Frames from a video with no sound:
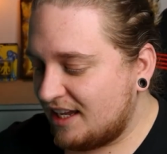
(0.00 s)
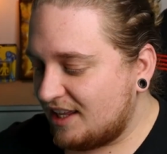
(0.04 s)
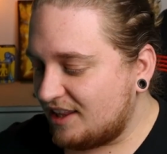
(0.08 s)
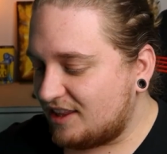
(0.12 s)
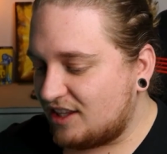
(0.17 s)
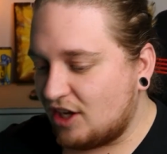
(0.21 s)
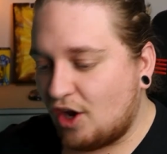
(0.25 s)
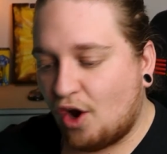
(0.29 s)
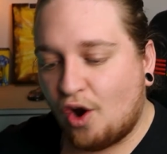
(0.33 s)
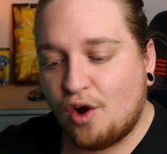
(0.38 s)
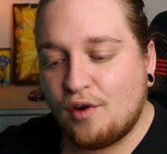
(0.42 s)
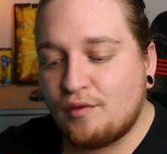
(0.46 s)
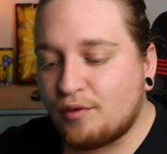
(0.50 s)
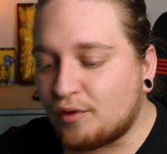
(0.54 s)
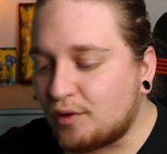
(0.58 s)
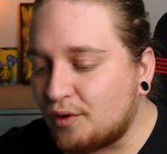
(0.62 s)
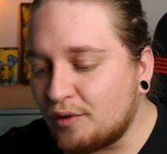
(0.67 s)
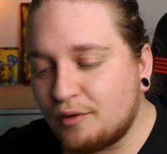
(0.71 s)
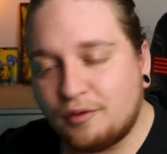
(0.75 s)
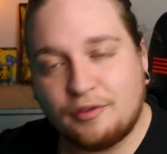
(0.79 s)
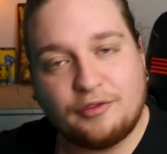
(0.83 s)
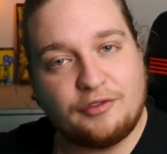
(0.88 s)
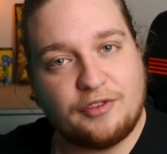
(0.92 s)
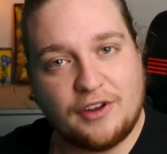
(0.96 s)
The overall
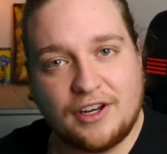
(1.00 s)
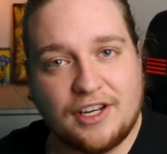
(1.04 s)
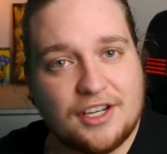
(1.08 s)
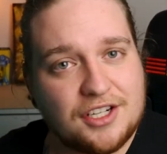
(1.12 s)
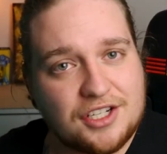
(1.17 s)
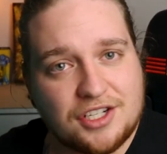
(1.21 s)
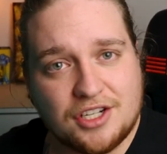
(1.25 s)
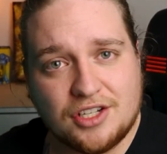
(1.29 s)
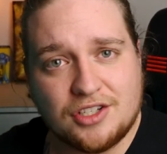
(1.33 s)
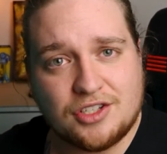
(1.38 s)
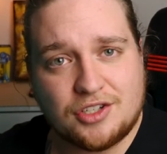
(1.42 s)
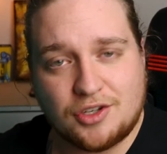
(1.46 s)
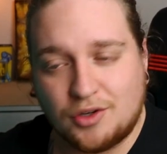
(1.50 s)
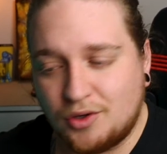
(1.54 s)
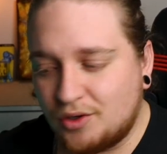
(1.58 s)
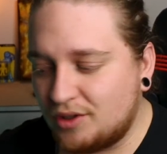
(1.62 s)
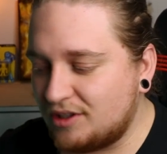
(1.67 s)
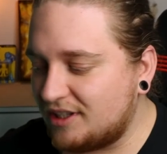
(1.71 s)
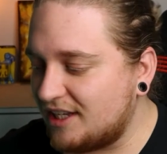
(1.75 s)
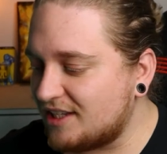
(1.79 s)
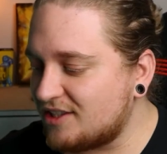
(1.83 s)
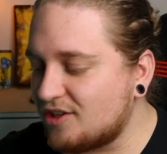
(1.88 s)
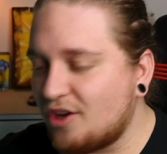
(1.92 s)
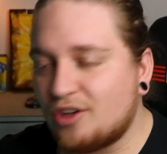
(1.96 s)
finish is
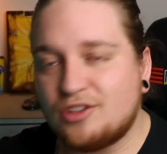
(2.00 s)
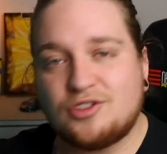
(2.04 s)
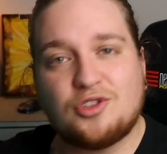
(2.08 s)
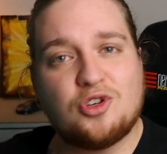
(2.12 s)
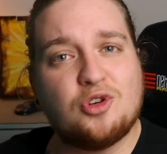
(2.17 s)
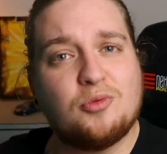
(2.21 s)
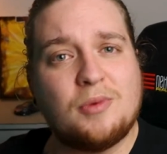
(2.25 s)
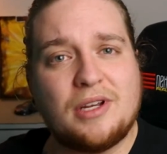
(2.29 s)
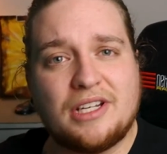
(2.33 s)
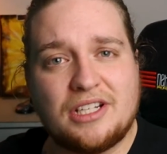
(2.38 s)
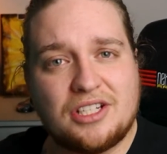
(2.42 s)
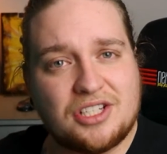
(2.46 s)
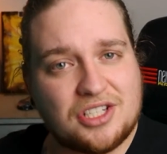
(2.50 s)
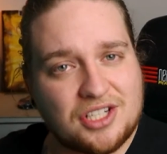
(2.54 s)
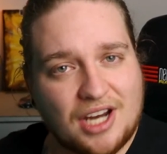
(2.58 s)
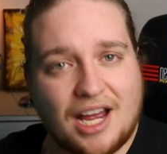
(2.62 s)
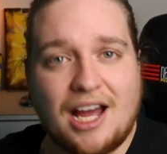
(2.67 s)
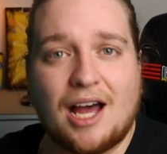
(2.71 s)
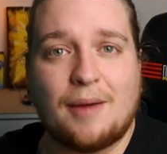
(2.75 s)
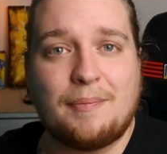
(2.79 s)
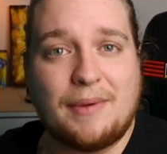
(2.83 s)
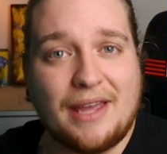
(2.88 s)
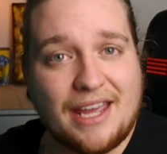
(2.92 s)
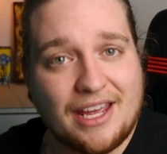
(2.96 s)
good. There's not too many
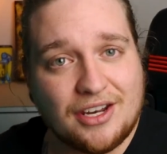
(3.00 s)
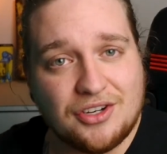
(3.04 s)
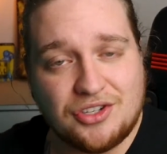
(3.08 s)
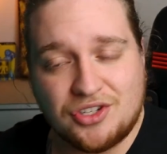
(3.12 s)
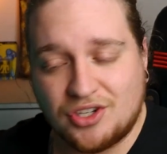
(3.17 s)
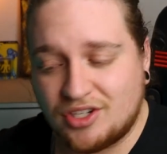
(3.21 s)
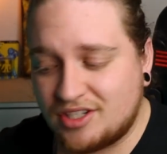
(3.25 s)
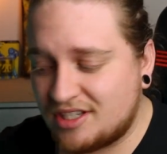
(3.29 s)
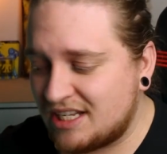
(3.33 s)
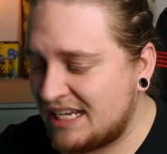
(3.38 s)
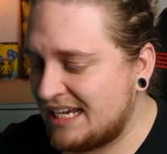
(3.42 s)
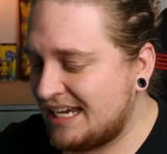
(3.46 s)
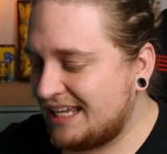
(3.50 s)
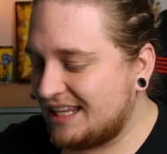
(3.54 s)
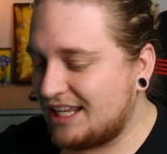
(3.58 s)
sharp edges.